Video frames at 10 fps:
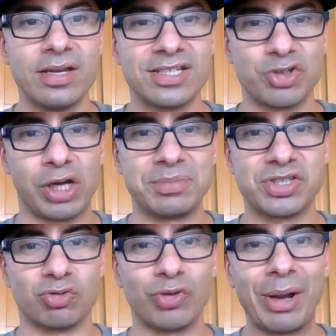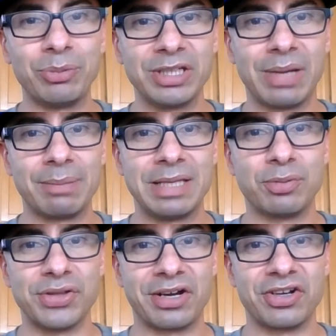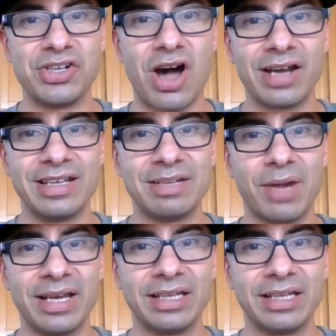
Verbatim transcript: so i'm surrounded by people that are not in my